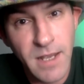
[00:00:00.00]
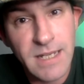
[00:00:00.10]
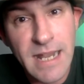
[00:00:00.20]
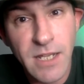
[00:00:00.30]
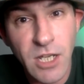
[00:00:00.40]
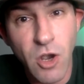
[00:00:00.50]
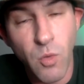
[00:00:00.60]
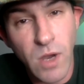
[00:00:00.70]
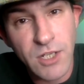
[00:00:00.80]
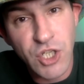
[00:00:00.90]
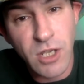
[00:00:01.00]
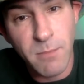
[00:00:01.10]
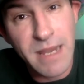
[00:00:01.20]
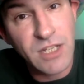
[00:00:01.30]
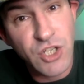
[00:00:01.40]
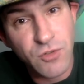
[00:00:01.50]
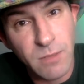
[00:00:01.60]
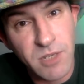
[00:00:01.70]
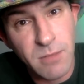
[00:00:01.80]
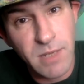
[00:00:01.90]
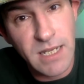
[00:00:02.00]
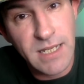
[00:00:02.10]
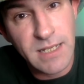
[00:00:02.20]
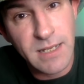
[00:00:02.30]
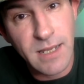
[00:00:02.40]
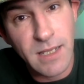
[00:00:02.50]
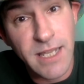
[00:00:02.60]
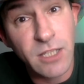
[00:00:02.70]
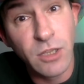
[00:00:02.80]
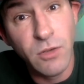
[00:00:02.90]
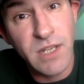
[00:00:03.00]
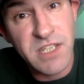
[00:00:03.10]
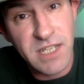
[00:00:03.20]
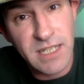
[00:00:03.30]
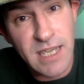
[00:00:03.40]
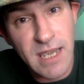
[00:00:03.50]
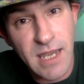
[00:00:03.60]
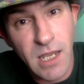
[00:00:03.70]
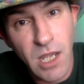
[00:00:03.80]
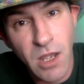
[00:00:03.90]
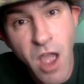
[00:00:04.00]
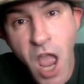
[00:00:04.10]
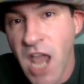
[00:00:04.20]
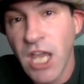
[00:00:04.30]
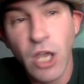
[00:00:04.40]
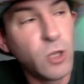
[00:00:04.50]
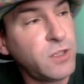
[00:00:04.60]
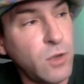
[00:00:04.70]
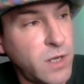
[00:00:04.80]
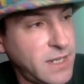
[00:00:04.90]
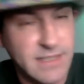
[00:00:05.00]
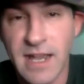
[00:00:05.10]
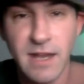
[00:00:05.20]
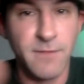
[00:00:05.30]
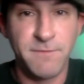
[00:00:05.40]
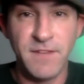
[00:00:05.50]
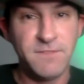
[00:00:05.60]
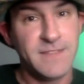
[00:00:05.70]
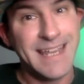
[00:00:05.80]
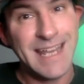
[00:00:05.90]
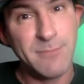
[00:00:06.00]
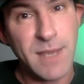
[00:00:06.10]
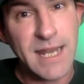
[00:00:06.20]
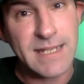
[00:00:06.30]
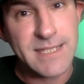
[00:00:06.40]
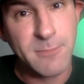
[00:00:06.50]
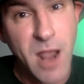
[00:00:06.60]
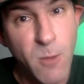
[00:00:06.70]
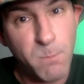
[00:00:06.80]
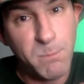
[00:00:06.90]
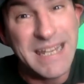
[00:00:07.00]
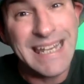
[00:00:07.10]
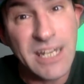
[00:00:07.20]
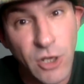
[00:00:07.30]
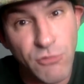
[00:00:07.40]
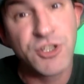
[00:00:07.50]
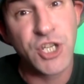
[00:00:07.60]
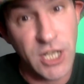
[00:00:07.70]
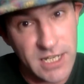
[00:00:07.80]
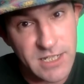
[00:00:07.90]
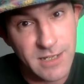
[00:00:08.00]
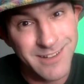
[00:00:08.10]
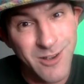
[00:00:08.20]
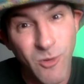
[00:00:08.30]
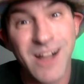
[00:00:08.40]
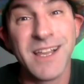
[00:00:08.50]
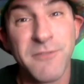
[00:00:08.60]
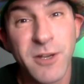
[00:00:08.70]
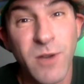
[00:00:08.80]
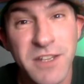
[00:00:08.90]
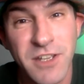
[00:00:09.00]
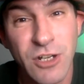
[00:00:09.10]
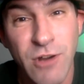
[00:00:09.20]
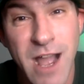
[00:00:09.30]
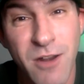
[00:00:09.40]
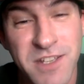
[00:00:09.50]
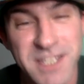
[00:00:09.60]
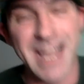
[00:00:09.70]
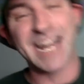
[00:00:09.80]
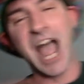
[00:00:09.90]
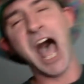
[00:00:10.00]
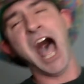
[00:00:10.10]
Now you go watch a mainstream comedian like Louis C.K. He'll do an entire 15 minutes about pedo shit while everyone in the crowd is like,